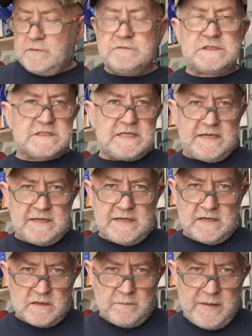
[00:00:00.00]
receding
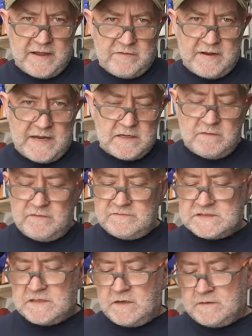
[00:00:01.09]
into the background, however
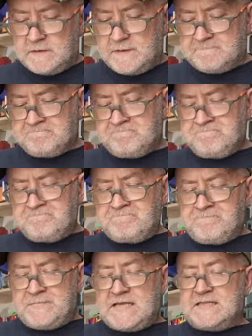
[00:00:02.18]
slowly.
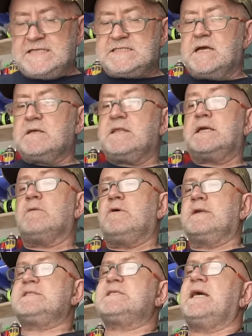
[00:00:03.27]
They go
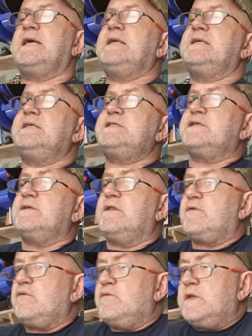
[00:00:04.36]
on and say, "In addition
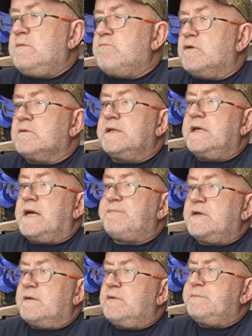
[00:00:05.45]
to the model year
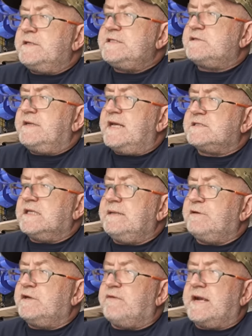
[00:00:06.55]
update, we're pleased to announce a
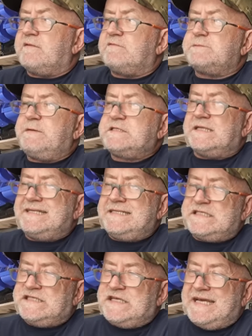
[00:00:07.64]
limited run of the special
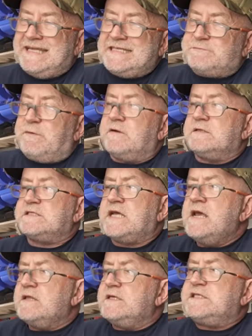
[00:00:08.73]
edition GLS models,
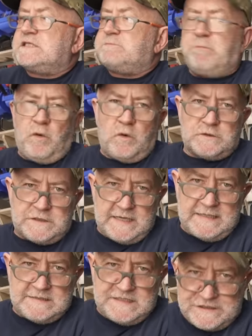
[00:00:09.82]
the Sport
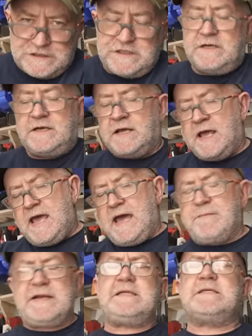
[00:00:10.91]
Edition."
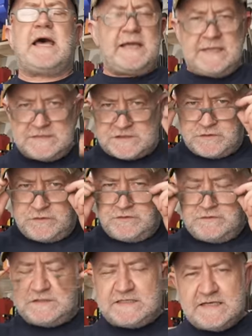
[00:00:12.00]
How many days,
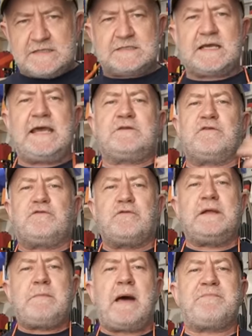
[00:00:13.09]
dudes, did it take to
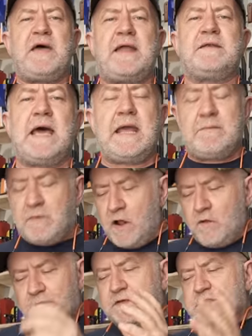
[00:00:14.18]
dream up that name?
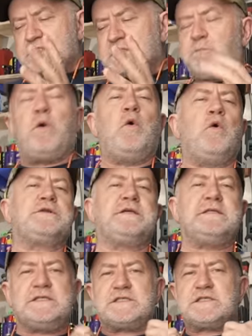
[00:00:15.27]
The Sport
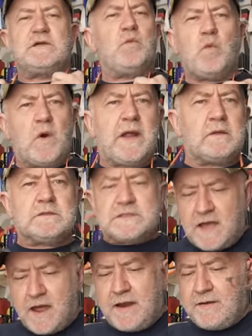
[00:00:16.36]
Edition. Well
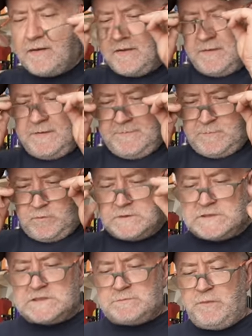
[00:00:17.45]
done.
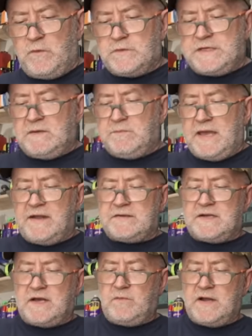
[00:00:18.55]
What's sporty about it,
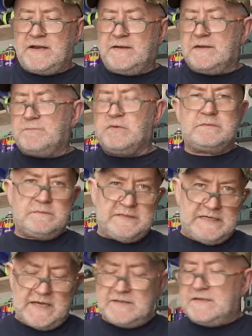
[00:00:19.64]
I wonder?
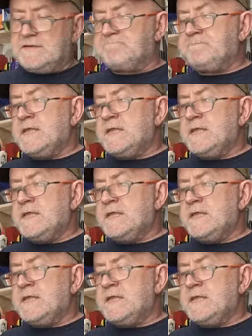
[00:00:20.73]
Probably nothing.